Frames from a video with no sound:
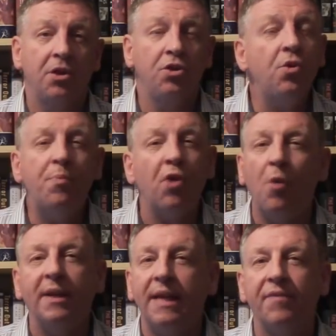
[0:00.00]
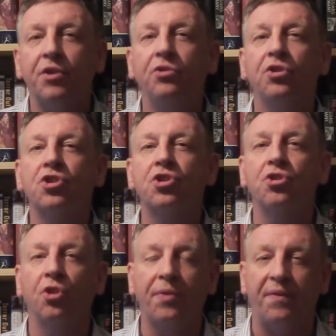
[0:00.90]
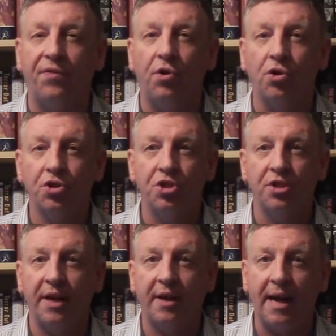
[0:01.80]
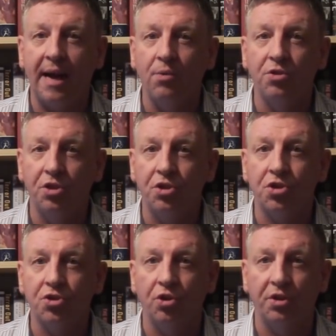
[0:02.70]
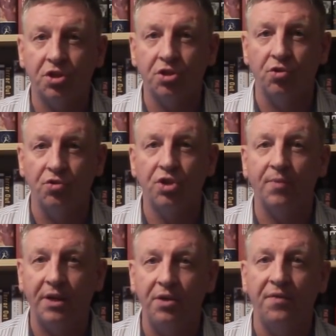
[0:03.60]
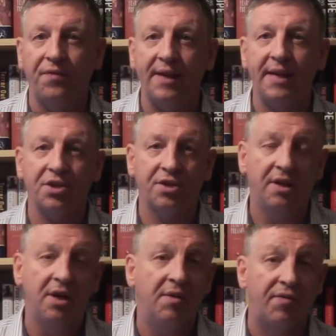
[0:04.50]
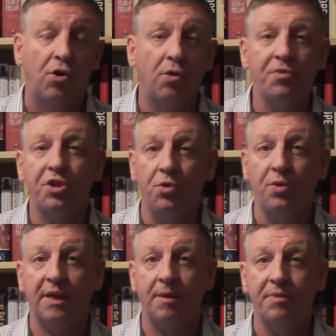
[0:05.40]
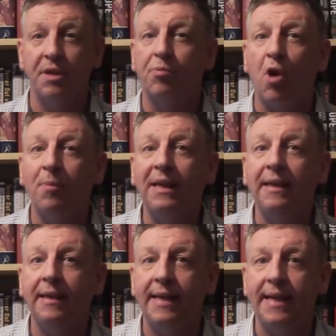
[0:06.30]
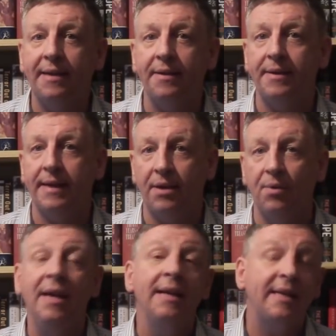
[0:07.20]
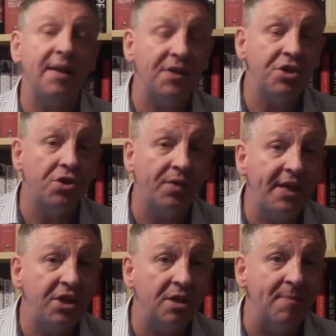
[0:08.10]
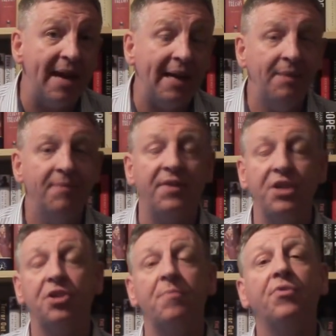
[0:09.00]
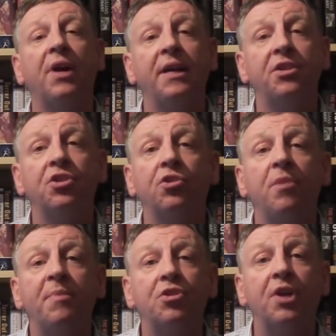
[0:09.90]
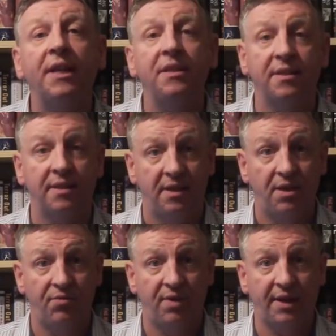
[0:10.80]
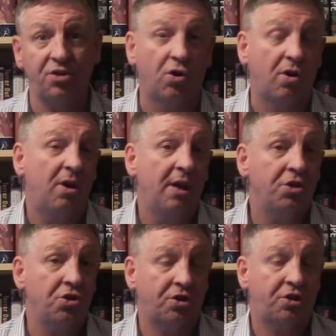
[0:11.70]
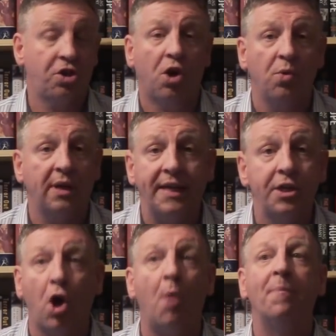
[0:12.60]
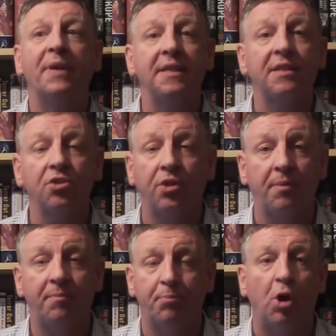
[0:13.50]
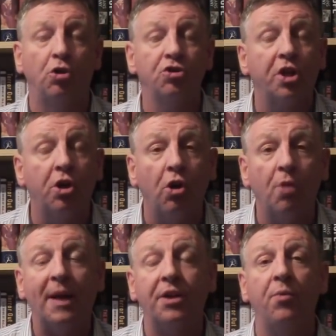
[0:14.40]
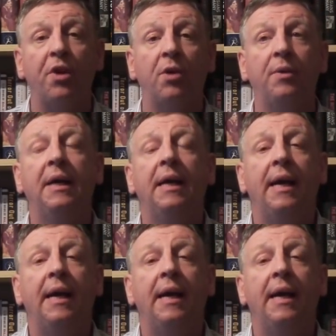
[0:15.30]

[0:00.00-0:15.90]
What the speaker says: You probably haven't understood the forces that are out to destroy this country when you first formed UKIP. You're probably learning now, given Theresa May, Vincent Price is going to betray us, right? Or just total incompetence is going to balls it all up, I don't know.